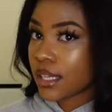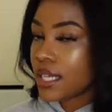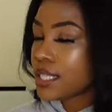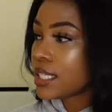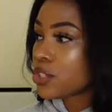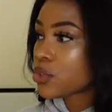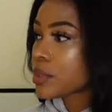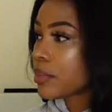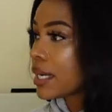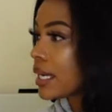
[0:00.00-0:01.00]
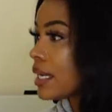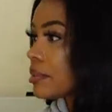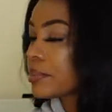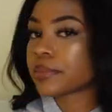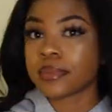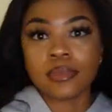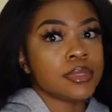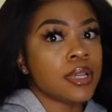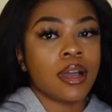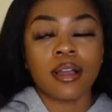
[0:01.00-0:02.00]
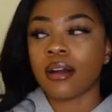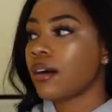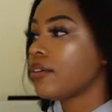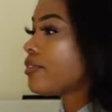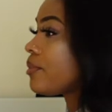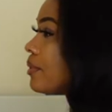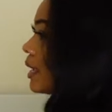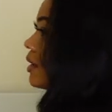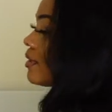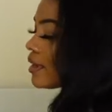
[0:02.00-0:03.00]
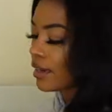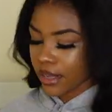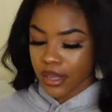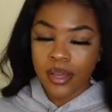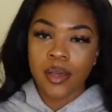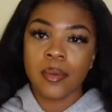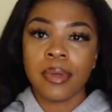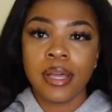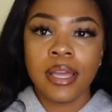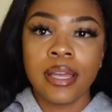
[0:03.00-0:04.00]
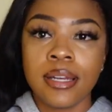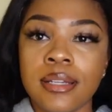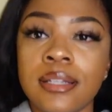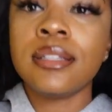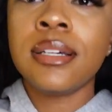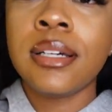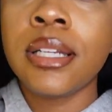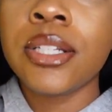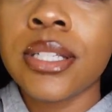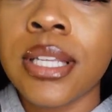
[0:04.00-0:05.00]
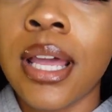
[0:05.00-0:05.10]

essentials brand knockoff whatever but the hoodie just